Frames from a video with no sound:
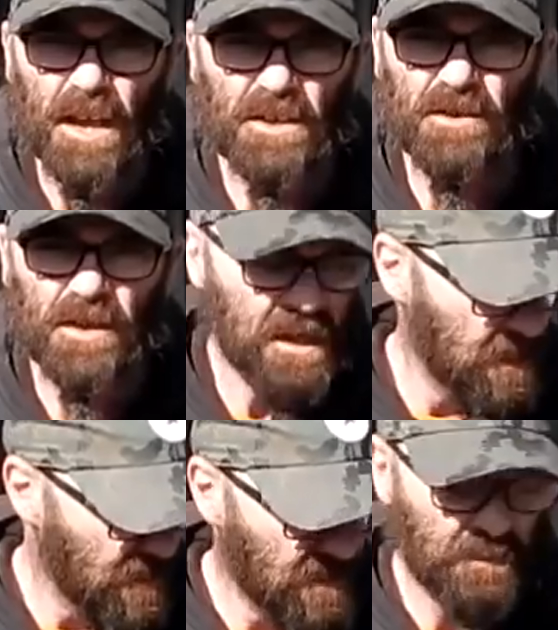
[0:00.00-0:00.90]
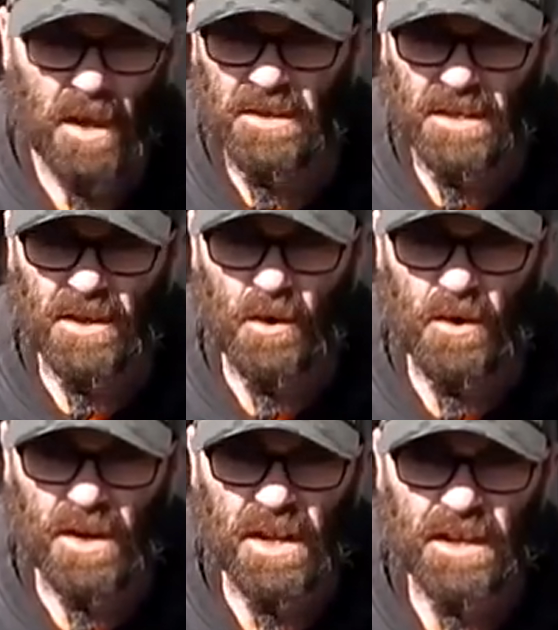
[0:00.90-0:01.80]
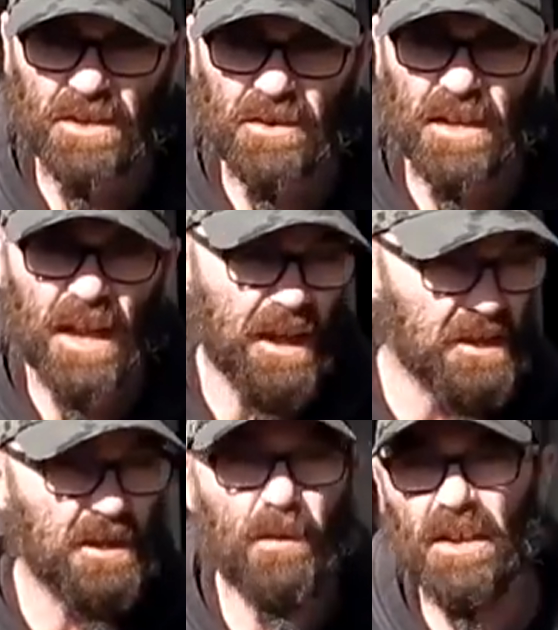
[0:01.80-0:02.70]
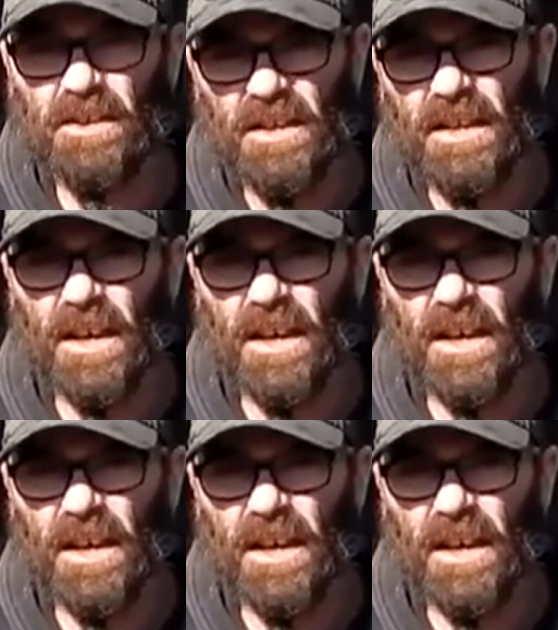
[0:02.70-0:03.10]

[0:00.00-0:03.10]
history, especially local history, and especially